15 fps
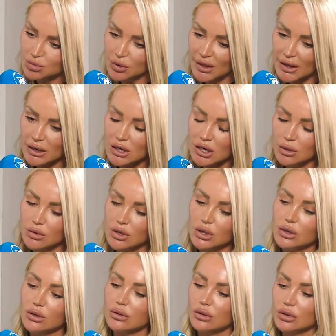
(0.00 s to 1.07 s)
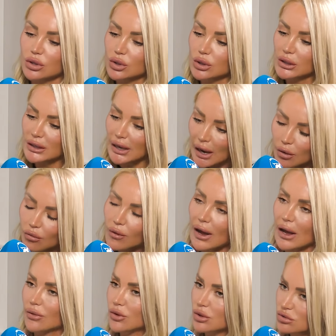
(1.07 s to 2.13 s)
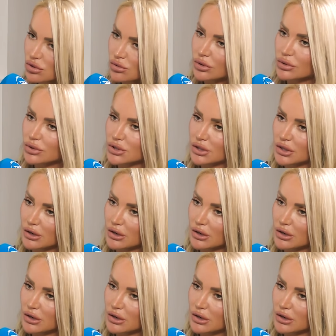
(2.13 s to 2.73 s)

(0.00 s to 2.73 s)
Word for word: But then you know you can you can get around those rules.